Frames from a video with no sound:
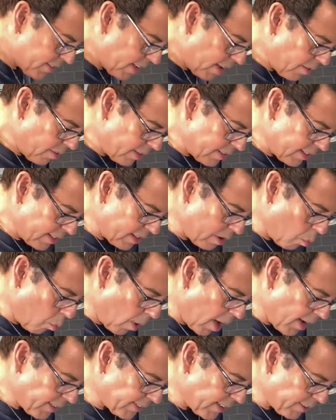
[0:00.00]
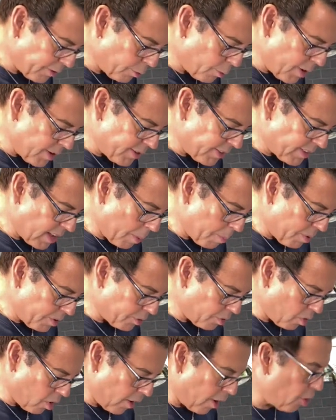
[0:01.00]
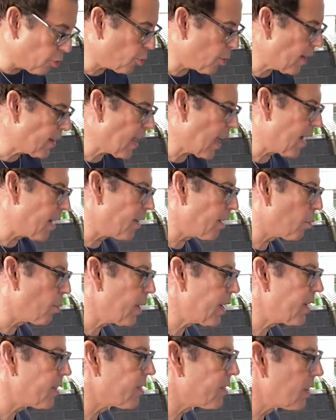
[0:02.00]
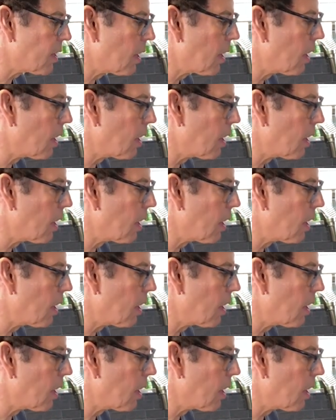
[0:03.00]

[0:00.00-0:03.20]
the, the wax has reached a temperature of 190 degrees,